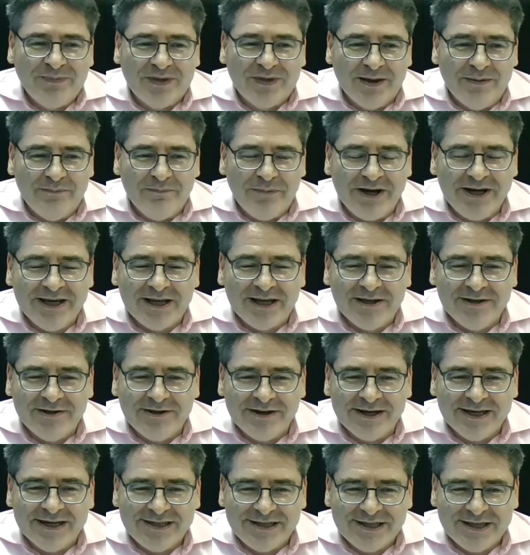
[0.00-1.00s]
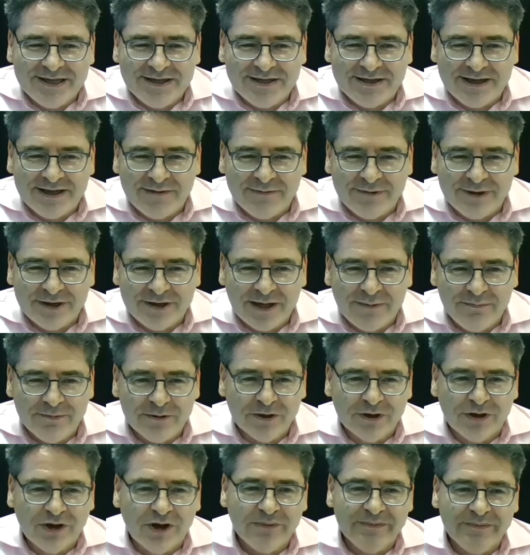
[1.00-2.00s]
Michael and I did have a couple of
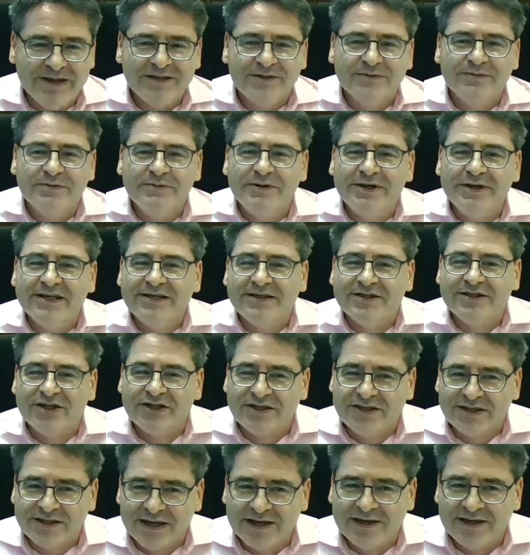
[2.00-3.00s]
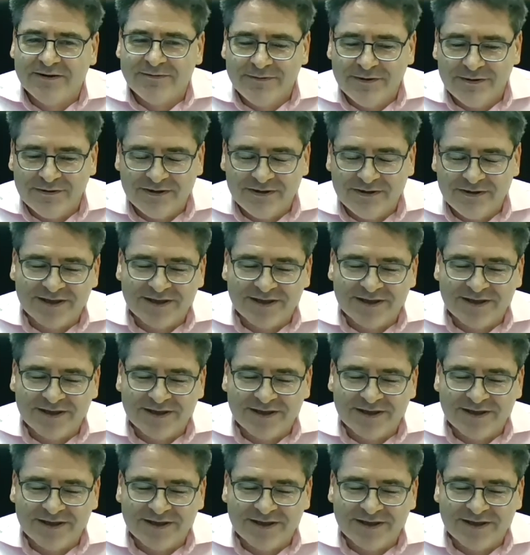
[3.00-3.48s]
comments. We wanted to just say a few things.